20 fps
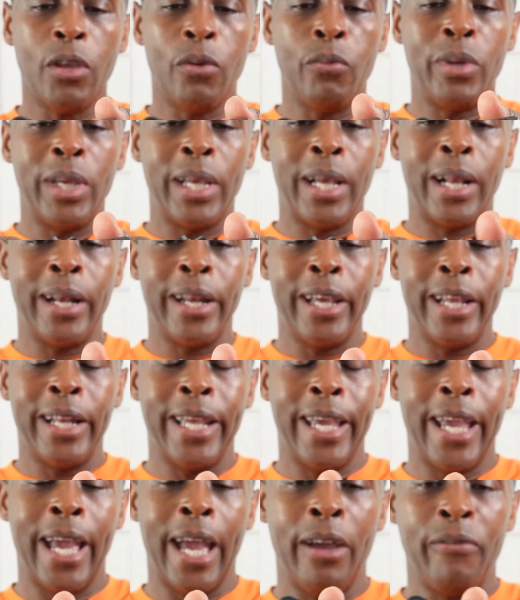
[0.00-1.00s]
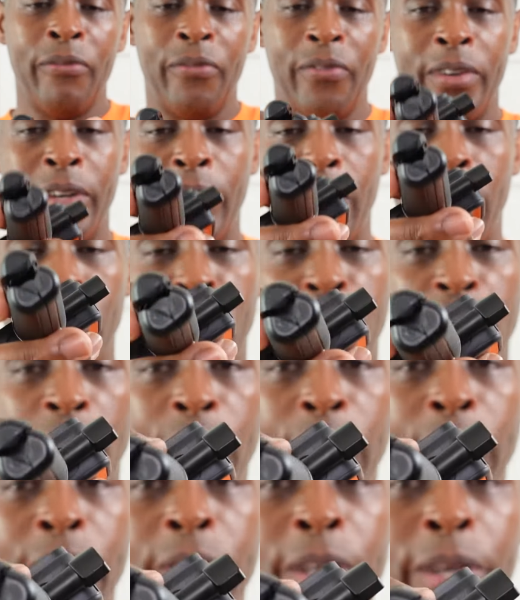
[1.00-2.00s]
we clearly have, and I'll show
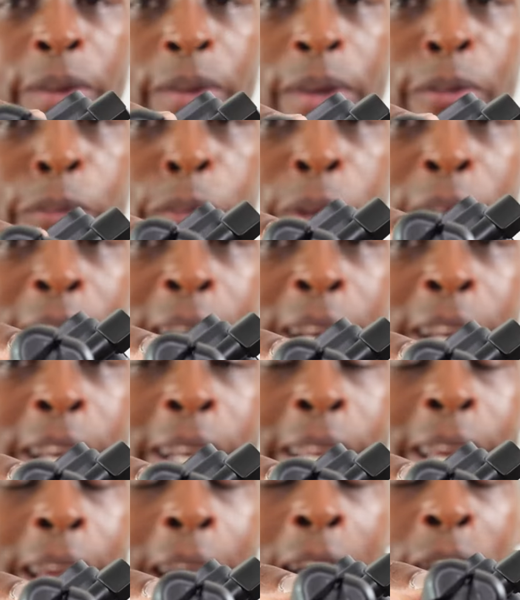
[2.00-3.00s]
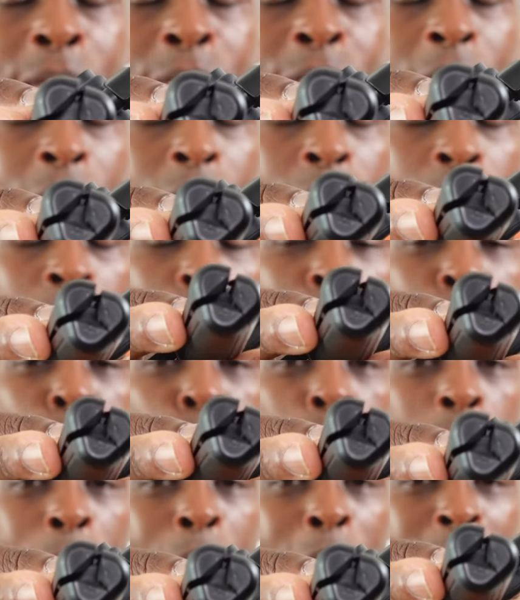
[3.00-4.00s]
you there, we clearly have
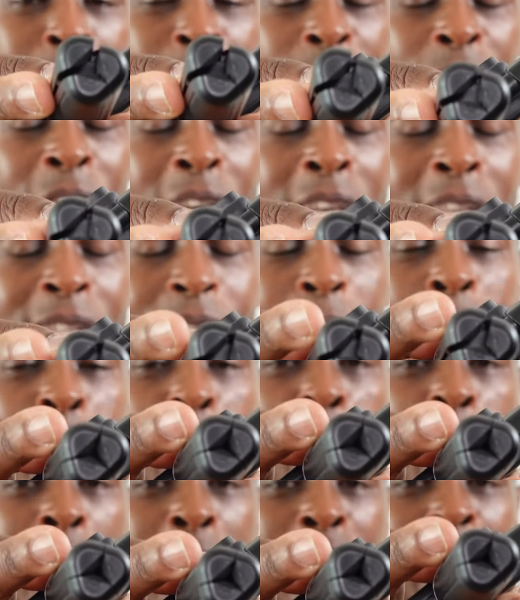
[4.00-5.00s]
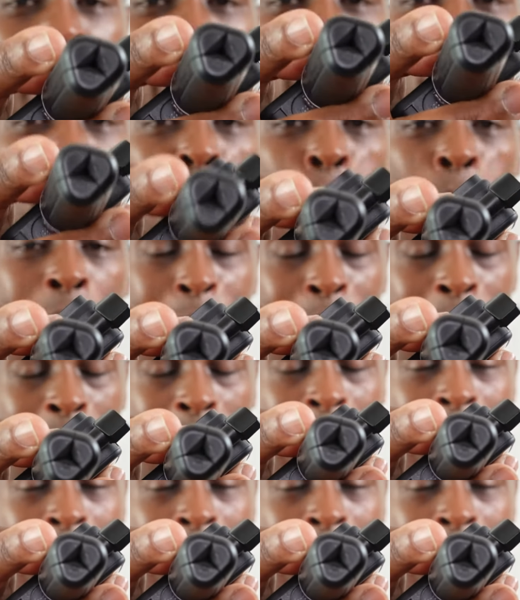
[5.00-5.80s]
rubber feet with grip